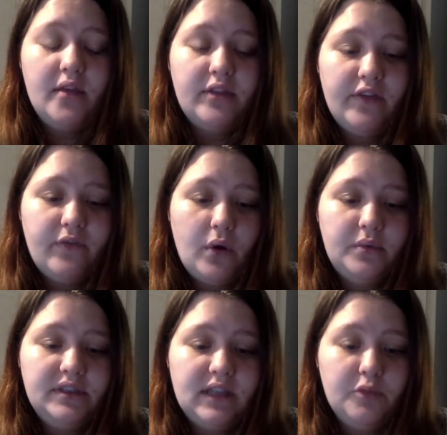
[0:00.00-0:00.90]
Therefore,
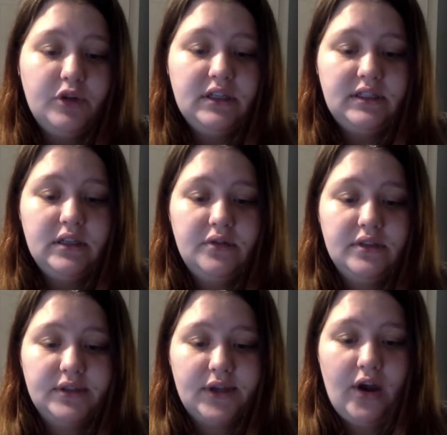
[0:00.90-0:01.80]
we sampled and
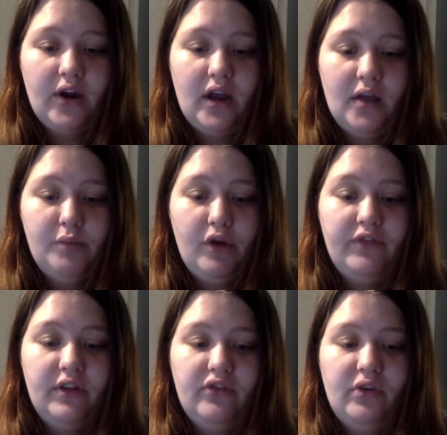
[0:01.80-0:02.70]
sequenced gar and
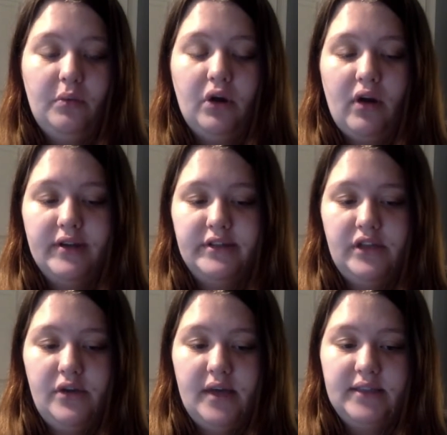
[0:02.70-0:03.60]
bowfin from across the
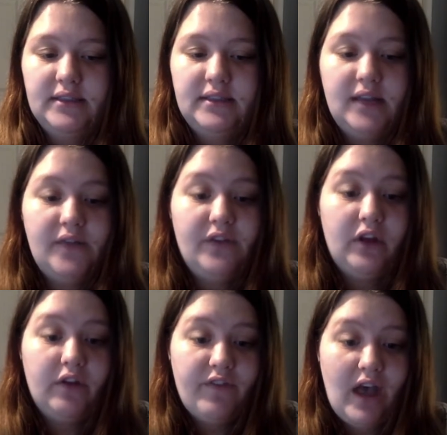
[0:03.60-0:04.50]
U.S., seen in
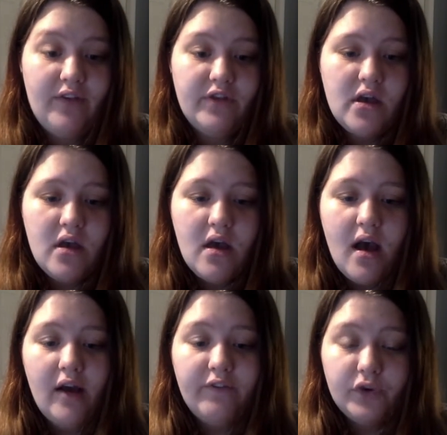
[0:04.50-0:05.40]
Figure 5.
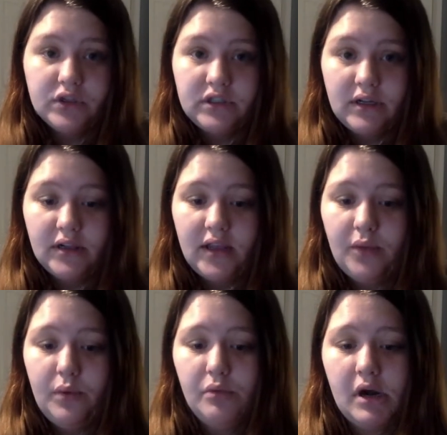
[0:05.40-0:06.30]
Unfortunately,
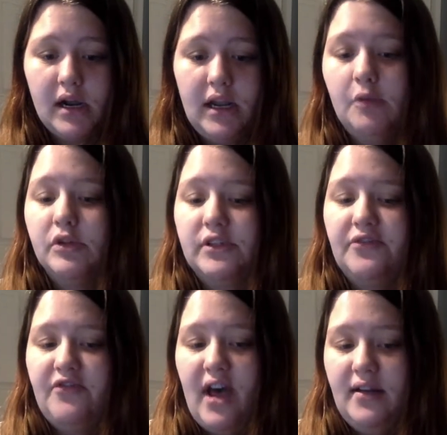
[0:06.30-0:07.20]
we were unable to
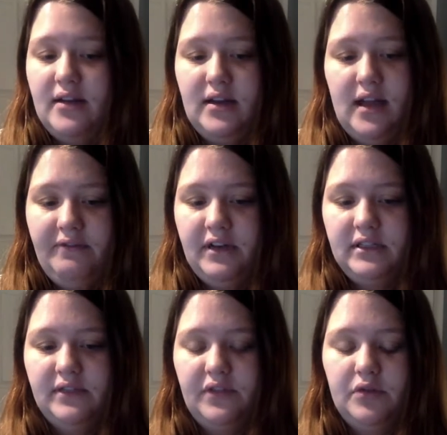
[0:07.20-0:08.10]
find any
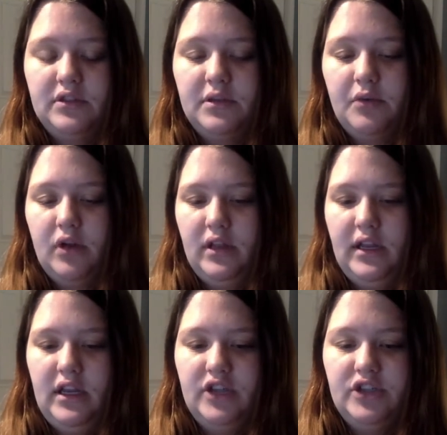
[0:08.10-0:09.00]
evidence of the reciprocal
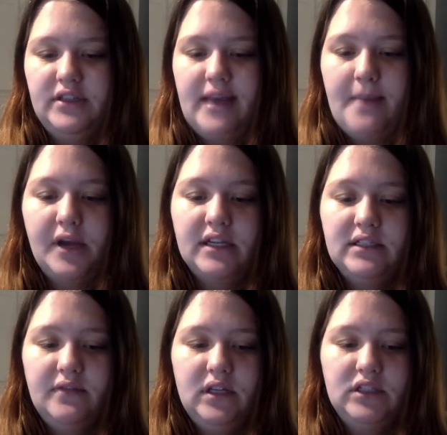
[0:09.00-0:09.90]
lineages, and because
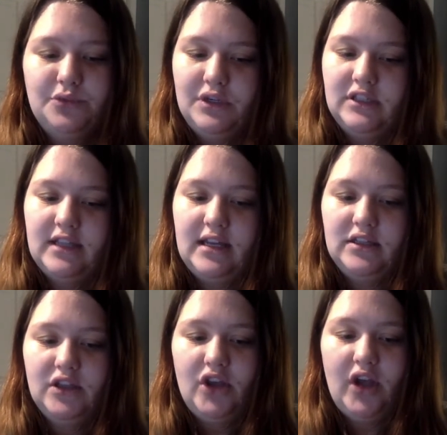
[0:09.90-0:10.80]
of this, we decided
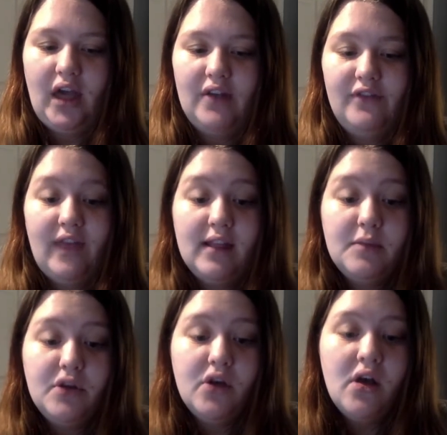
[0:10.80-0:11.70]
to look at
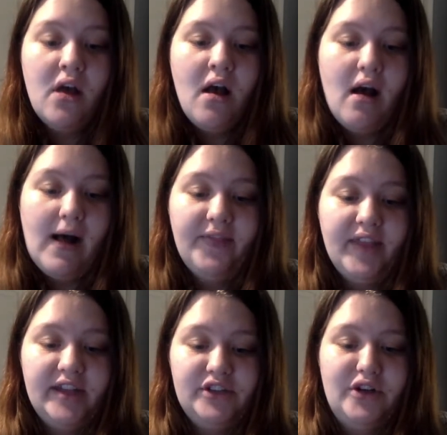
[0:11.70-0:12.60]
available
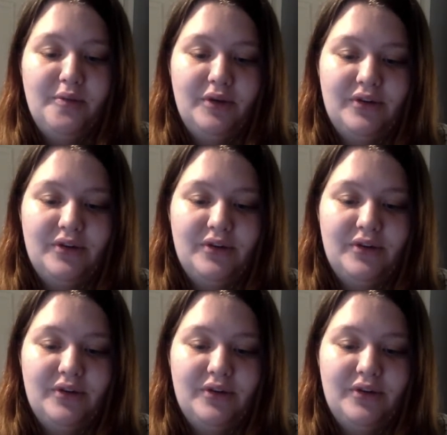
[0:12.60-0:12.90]
online genomic